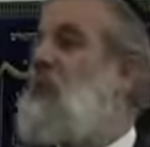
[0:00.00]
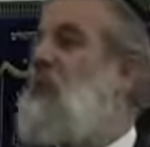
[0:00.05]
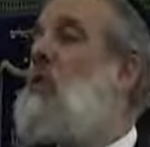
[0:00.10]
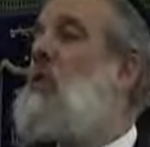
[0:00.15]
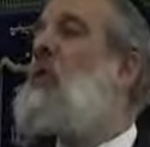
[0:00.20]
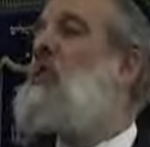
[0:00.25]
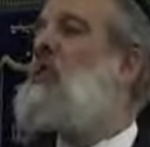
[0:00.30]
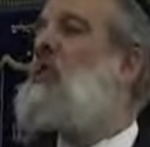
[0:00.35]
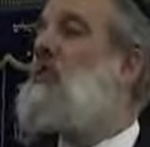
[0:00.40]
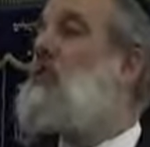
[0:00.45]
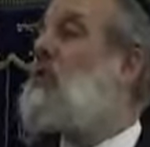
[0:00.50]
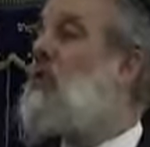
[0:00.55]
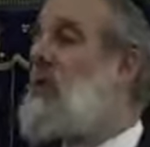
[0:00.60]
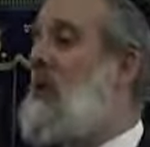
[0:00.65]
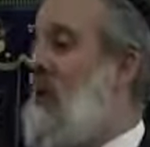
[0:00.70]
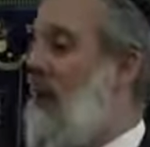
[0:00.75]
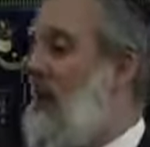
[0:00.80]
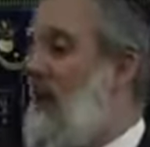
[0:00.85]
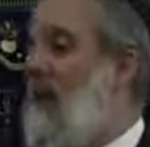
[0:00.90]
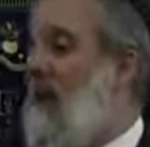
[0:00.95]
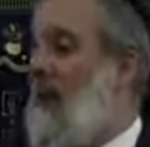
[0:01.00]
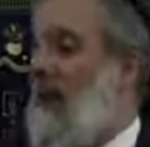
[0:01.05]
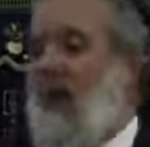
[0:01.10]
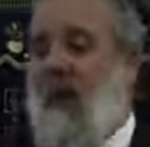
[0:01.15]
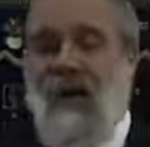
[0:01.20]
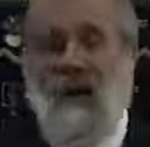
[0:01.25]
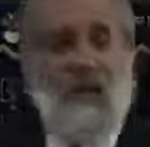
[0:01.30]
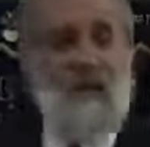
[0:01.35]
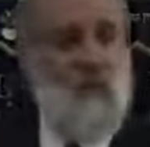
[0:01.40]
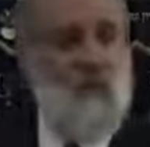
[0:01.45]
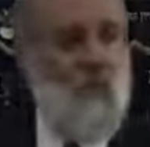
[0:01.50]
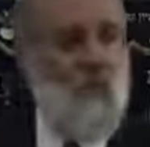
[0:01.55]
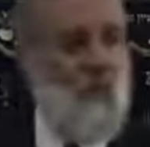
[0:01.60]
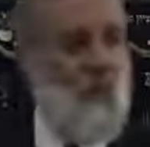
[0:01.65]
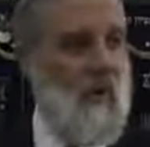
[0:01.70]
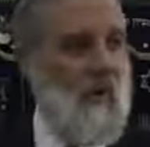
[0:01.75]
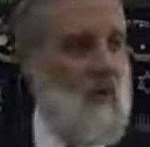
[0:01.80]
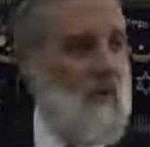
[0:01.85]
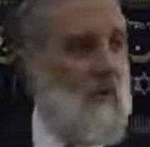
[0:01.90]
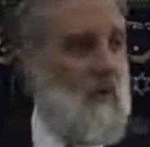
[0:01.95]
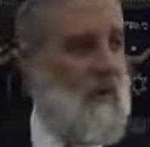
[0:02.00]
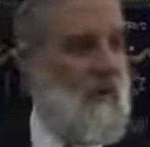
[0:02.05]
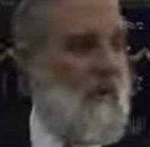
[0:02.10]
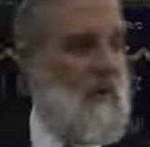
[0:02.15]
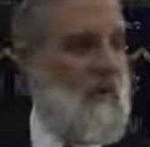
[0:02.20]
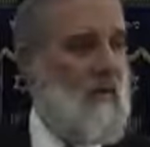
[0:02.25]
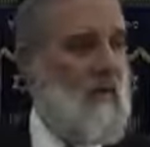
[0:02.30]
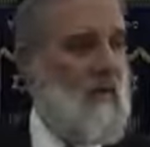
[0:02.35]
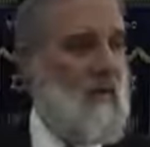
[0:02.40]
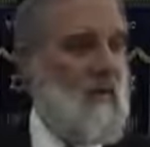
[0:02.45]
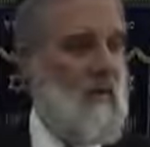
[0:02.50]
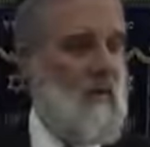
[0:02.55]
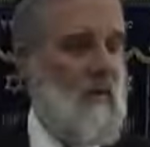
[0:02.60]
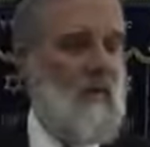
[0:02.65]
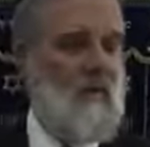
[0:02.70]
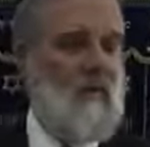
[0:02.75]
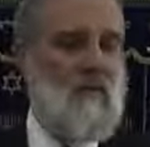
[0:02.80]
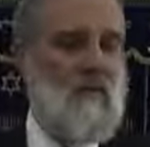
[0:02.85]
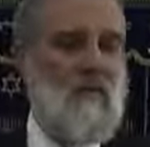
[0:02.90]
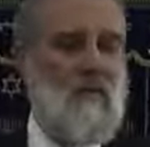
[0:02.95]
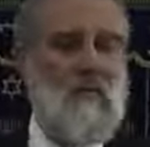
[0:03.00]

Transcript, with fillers: who he should care a lot more, well,